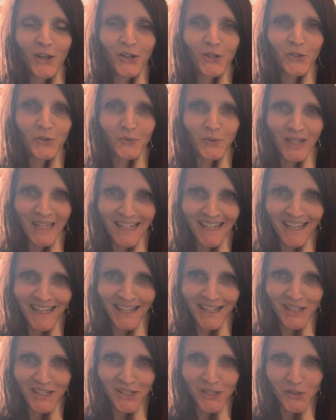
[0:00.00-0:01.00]

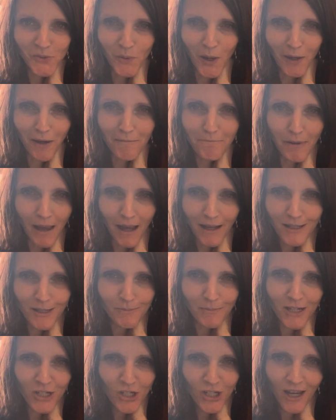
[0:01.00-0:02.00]
Greetings, welcome back to
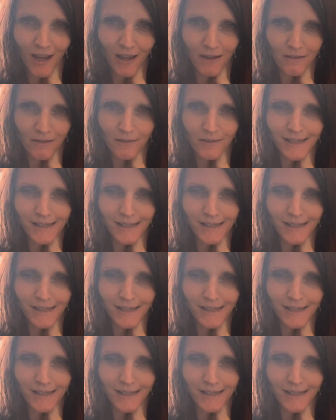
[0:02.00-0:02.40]
my channel.